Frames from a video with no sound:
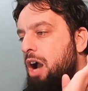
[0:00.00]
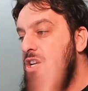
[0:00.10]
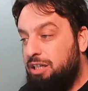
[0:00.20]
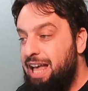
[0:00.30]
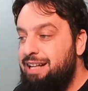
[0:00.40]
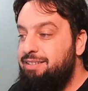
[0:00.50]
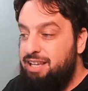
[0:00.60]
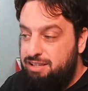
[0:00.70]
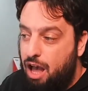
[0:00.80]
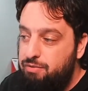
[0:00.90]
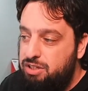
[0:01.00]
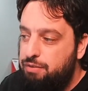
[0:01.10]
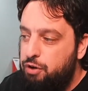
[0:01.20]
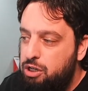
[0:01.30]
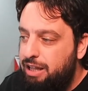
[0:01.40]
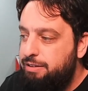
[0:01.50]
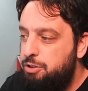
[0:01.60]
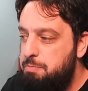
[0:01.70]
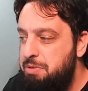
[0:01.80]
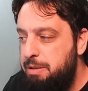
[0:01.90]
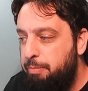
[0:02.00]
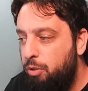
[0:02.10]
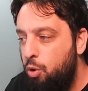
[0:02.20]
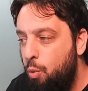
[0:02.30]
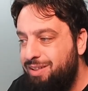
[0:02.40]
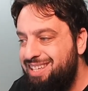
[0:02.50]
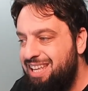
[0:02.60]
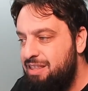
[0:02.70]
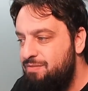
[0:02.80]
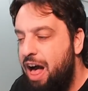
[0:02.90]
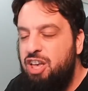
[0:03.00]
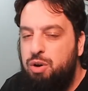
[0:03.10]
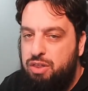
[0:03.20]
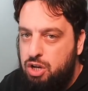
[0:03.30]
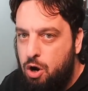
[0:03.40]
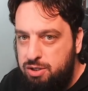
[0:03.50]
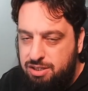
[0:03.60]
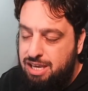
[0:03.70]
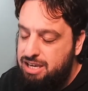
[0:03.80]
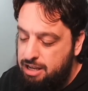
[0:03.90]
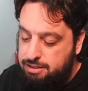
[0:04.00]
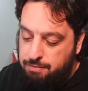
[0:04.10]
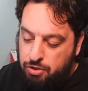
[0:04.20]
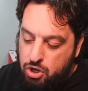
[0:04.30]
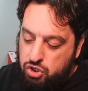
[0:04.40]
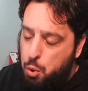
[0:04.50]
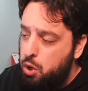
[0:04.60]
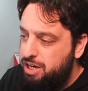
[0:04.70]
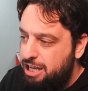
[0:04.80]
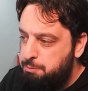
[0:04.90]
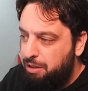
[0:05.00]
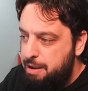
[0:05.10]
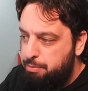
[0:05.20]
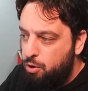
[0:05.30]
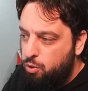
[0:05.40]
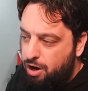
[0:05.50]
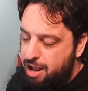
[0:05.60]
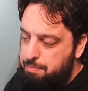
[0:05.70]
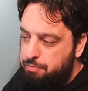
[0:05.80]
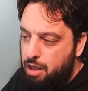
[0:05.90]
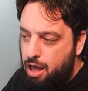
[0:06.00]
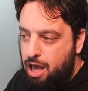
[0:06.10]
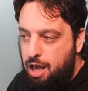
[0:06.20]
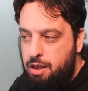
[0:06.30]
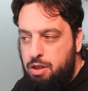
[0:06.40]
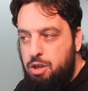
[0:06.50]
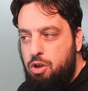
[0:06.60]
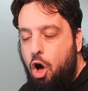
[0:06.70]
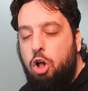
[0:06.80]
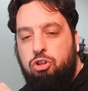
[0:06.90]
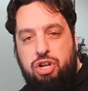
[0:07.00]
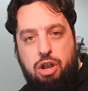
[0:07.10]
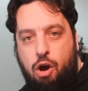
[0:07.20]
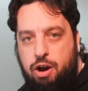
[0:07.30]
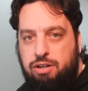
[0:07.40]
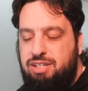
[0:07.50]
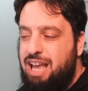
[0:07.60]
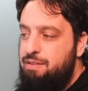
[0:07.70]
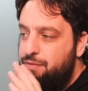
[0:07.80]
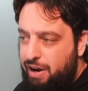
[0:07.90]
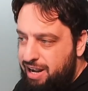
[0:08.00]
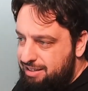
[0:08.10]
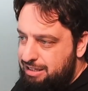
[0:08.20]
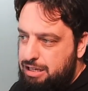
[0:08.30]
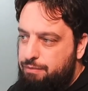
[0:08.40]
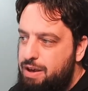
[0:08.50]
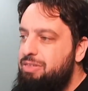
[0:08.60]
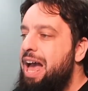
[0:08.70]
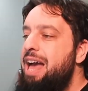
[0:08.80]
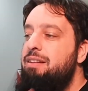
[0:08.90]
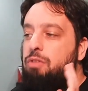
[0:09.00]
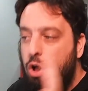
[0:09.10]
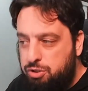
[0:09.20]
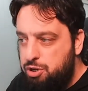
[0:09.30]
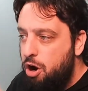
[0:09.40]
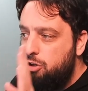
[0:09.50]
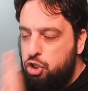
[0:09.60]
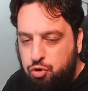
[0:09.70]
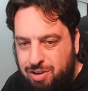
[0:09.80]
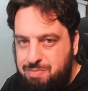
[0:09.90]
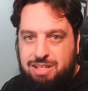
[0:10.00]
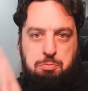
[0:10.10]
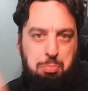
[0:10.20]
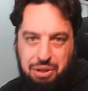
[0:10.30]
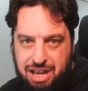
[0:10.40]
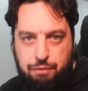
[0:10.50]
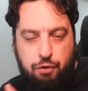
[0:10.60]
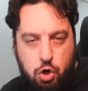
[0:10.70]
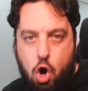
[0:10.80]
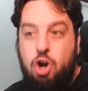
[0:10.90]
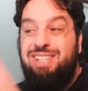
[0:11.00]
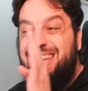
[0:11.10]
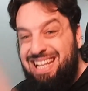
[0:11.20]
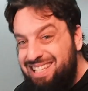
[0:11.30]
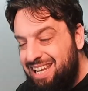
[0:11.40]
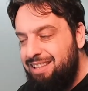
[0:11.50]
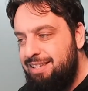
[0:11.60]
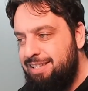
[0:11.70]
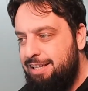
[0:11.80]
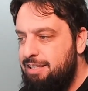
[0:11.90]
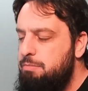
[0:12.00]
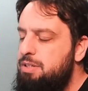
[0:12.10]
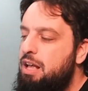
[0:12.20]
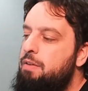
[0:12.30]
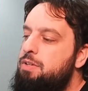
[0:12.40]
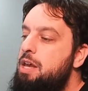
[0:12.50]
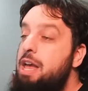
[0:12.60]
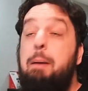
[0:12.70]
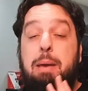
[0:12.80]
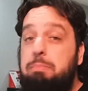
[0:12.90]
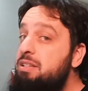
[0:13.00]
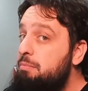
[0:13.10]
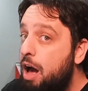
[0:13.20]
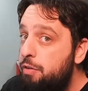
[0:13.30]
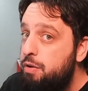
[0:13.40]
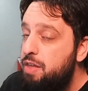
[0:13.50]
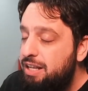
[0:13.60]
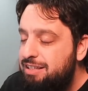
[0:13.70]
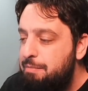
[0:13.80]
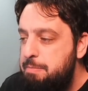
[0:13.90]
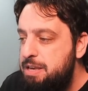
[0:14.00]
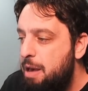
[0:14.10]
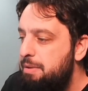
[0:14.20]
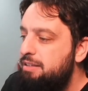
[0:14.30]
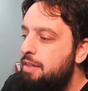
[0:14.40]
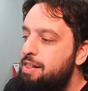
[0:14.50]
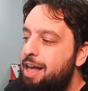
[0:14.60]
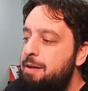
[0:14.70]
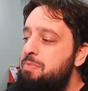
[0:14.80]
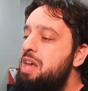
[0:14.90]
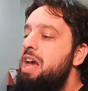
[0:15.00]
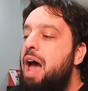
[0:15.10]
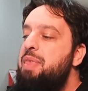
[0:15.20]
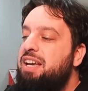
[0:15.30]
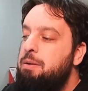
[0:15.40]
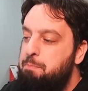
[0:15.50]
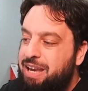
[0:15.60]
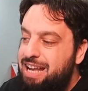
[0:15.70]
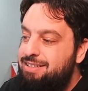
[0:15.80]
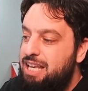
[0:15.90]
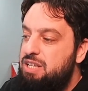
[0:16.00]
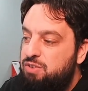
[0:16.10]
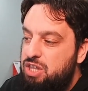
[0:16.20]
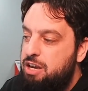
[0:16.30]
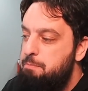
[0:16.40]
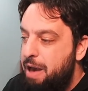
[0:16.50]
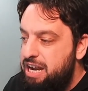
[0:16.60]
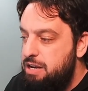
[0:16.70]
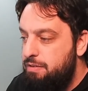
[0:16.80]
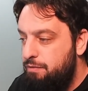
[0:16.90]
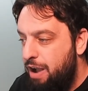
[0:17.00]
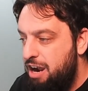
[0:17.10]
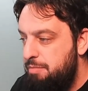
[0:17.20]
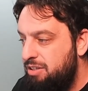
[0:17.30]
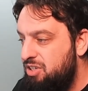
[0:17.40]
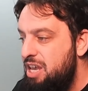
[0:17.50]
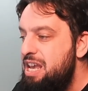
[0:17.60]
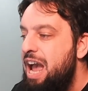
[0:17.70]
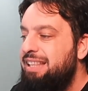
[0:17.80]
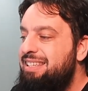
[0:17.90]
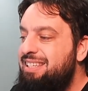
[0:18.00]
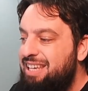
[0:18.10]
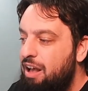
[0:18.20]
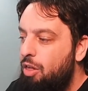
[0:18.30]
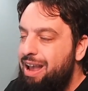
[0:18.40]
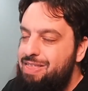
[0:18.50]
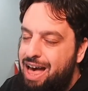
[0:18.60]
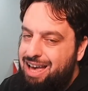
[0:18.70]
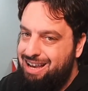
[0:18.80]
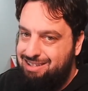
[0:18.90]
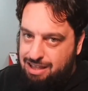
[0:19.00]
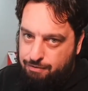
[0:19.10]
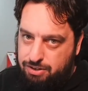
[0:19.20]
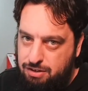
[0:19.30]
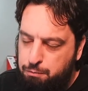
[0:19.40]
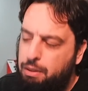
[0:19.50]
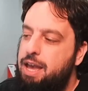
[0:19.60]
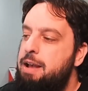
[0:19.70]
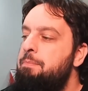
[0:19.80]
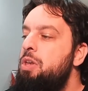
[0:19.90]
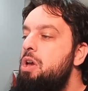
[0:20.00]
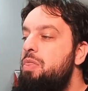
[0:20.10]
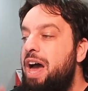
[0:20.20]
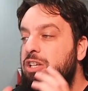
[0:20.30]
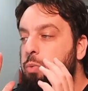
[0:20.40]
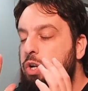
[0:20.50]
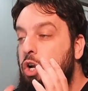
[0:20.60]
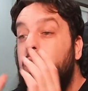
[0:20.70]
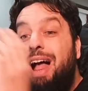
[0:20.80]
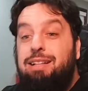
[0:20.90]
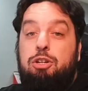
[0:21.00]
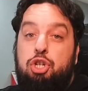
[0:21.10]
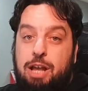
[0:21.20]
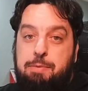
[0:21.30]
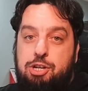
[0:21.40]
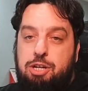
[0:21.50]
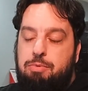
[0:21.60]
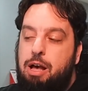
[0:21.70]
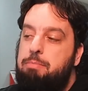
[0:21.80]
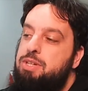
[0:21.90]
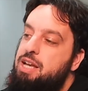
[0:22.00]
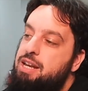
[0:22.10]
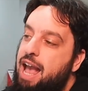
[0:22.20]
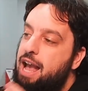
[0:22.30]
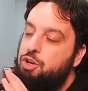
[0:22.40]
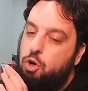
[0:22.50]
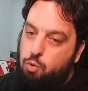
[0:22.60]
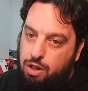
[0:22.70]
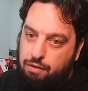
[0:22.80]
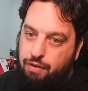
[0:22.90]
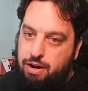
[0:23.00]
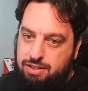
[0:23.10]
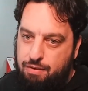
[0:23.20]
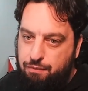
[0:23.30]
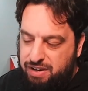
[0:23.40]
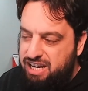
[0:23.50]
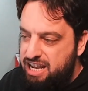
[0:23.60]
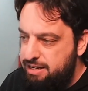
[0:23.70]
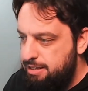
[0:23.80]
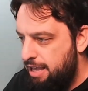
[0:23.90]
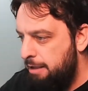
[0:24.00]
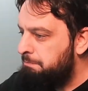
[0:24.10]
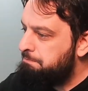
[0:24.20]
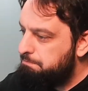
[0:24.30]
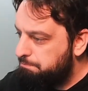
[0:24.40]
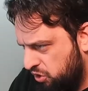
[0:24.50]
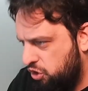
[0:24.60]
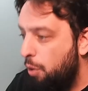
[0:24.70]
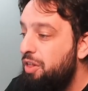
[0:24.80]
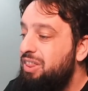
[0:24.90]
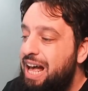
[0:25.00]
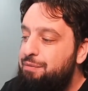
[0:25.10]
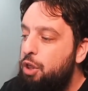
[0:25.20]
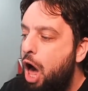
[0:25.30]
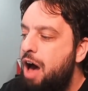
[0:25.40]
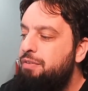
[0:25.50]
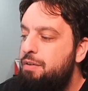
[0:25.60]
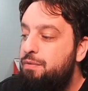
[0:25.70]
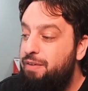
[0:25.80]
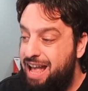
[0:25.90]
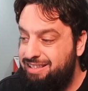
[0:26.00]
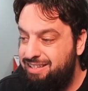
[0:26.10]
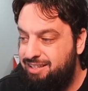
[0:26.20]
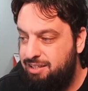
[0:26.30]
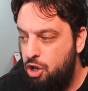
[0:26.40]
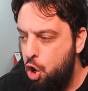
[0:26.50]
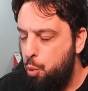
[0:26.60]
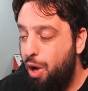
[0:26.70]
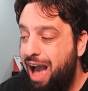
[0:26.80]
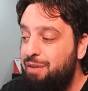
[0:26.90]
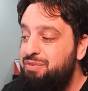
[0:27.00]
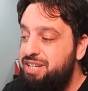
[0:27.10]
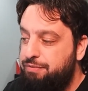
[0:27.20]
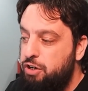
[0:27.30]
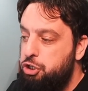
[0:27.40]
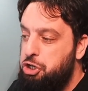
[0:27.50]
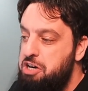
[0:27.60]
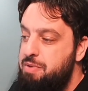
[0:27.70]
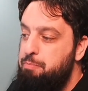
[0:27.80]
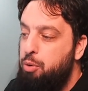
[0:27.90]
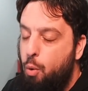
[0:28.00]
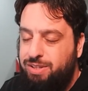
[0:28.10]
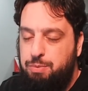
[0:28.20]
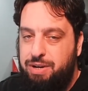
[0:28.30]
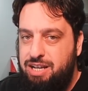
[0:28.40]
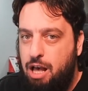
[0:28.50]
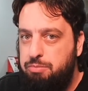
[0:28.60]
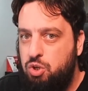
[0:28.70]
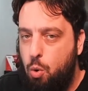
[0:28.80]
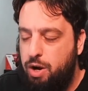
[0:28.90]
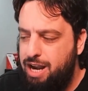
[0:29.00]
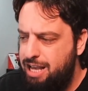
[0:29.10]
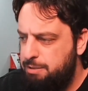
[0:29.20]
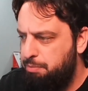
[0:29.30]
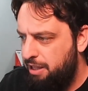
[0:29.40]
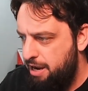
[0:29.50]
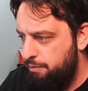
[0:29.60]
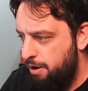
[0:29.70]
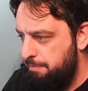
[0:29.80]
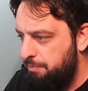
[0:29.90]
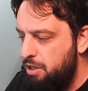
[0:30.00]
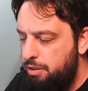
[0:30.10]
Collect is obviously for collectors and people who want to get the value out of the cards that they get. So organized play program, alternate arts and variants and stuff like that. Alternate arts treatments, bling for cards inside the sets themselves, and maybe some other things that might be coming down the line. And then compete is for the competitive environments and skill in the highest levels of play. That is where your Galactic Championship comes in and your qualifiers that feed into that. So the level of events will have different tournament points when it comes to organized play, right?